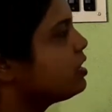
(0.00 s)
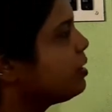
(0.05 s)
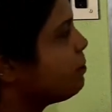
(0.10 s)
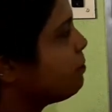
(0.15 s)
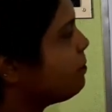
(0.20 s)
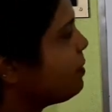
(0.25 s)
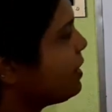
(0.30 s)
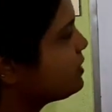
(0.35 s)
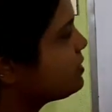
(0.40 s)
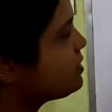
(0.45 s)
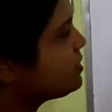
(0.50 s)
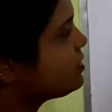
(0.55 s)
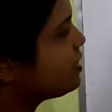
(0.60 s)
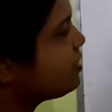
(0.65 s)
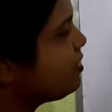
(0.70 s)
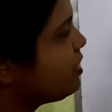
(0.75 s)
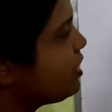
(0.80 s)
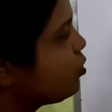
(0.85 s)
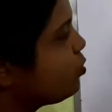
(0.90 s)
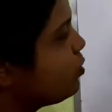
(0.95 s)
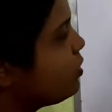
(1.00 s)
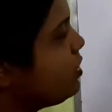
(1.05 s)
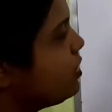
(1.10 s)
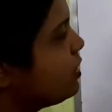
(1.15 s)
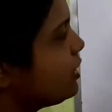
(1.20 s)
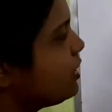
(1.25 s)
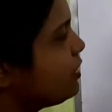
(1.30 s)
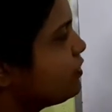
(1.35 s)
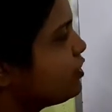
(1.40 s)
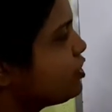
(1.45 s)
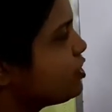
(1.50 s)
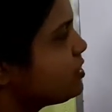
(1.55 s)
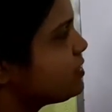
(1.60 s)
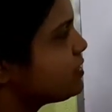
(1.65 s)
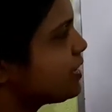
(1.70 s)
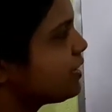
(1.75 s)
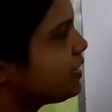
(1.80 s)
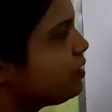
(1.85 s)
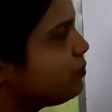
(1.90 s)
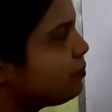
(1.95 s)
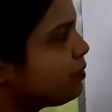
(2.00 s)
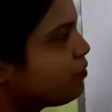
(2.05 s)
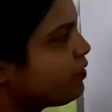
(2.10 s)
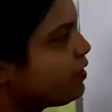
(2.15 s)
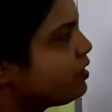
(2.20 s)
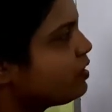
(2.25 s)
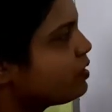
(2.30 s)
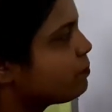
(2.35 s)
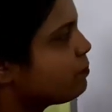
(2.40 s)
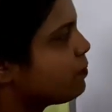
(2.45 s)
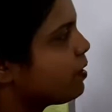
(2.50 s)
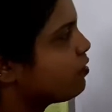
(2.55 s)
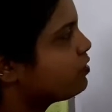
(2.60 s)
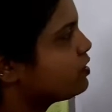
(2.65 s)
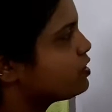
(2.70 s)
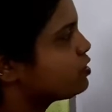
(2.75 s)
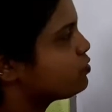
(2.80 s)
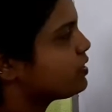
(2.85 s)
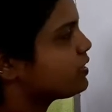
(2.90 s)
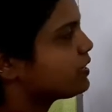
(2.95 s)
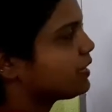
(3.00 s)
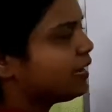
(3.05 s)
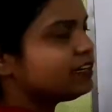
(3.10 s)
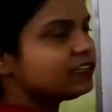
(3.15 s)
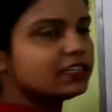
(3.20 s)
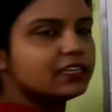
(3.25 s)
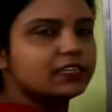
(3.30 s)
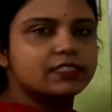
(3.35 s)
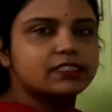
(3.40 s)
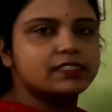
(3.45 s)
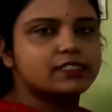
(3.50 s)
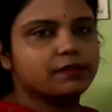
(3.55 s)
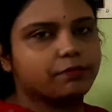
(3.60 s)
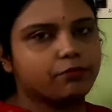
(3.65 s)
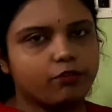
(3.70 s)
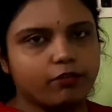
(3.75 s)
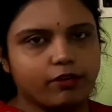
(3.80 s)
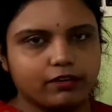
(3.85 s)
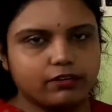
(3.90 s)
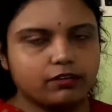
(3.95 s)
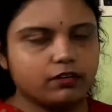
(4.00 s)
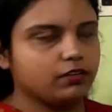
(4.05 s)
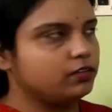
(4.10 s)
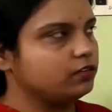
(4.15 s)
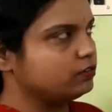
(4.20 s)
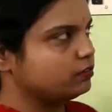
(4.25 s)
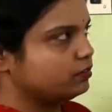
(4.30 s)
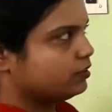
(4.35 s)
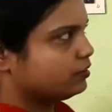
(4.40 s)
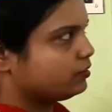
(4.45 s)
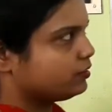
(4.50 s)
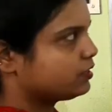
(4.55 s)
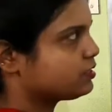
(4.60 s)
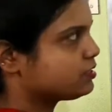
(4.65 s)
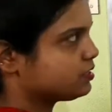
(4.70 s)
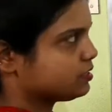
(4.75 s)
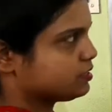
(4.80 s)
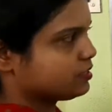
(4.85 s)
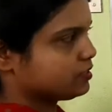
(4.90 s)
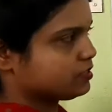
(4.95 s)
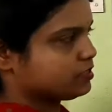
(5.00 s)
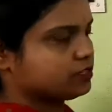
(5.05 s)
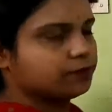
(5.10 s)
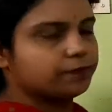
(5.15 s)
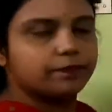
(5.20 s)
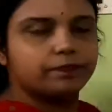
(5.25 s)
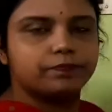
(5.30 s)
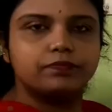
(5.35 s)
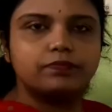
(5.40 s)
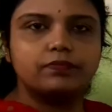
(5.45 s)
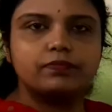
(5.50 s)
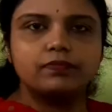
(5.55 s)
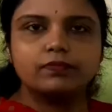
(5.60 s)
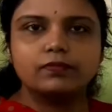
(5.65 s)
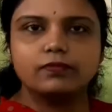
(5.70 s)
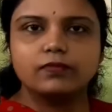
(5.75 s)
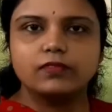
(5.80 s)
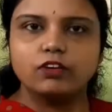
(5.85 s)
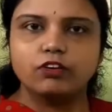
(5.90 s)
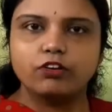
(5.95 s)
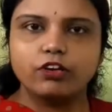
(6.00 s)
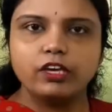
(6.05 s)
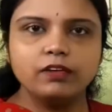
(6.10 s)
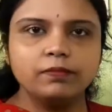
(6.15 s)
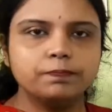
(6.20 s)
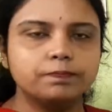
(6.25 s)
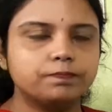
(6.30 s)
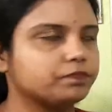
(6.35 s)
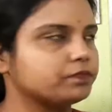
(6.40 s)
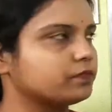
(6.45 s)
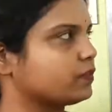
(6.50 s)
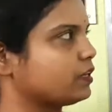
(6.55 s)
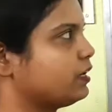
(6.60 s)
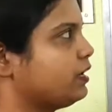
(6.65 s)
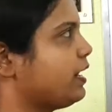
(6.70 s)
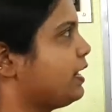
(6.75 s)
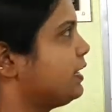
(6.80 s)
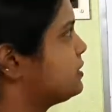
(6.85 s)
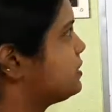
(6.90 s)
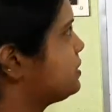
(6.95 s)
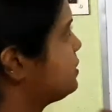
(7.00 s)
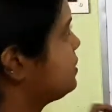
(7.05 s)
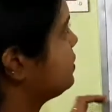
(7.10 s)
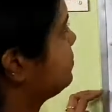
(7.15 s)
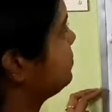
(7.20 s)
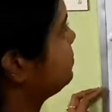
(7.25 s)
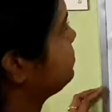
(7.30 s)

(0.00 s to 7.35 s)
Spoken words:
Bases are equal, division sign in between, powers will get subtracted. This is it. Okay, next.